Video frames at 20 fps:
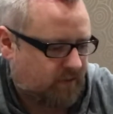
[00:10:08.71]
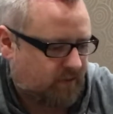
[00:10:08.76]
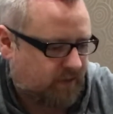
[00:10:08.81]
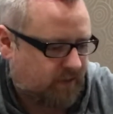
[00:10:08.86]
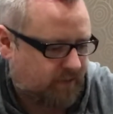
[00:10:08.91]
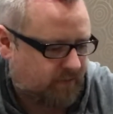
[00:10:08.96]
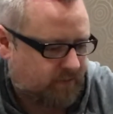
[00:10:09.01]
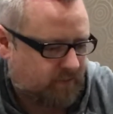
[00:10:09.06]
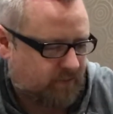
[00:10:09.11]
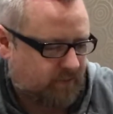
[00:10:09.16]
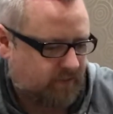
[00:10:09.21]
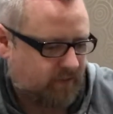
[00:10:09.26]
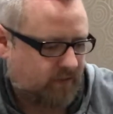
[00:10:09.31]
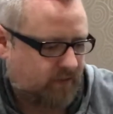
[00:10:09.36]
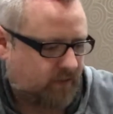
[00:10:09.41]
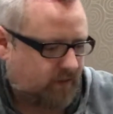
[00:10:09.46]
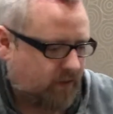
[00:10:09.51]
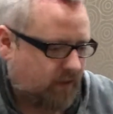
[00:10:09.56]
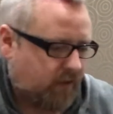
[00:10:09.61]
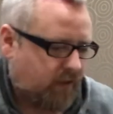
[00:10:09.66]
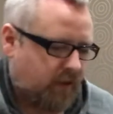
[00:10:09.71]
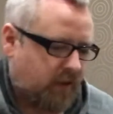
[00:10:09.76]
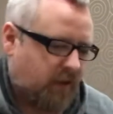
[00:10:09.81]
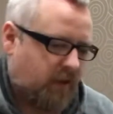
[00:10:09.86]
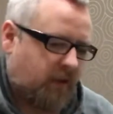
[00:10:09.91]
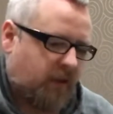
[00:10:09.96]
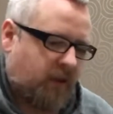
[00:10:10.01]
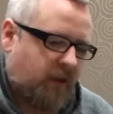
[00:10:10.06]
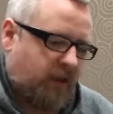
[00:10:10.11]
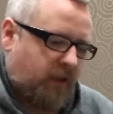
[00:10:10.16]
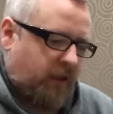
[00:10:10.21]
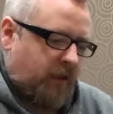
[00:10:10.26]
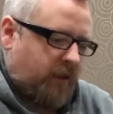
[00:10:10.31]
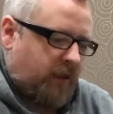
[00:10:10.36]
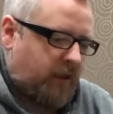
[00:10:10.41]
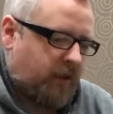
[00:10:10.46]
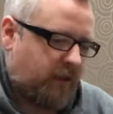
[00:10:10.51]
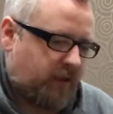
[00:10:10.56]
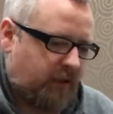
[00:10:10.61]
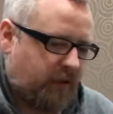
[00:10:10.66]
I suppose.
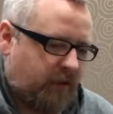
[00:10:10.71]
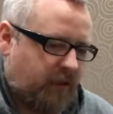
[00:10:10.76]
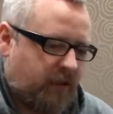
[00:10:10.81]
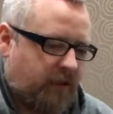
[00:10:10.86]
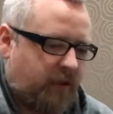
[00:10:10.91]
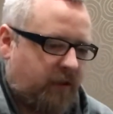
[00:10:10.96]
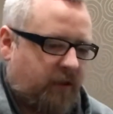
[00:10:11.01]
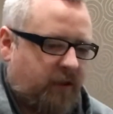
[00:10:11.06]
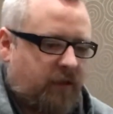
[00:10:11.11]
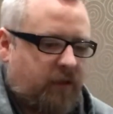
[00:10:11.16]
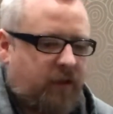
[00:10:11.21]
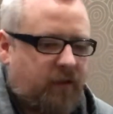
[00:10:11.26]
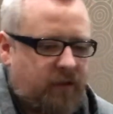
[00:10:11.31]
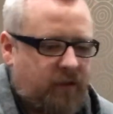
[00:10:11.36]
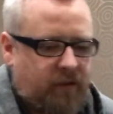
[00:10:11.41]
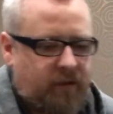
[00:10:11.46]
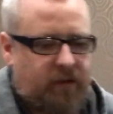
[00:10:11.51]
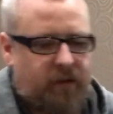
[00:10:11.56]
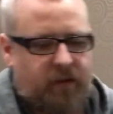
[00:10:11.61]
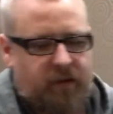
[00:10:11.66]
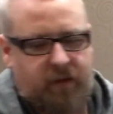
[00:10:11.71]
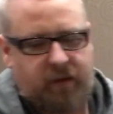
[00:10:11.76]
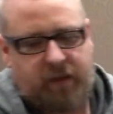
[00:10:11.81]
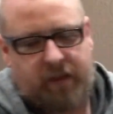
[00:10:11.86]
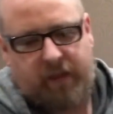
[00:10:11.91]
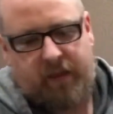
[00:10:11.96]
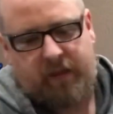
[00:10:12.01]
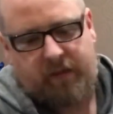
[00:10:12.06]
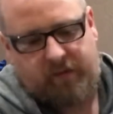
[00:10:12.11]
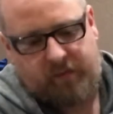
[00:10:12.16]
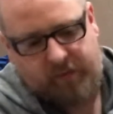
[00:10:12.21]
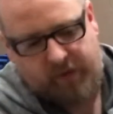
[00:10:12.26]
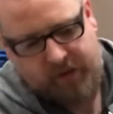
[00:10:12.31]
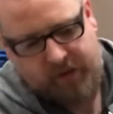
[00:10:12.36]
And then the last part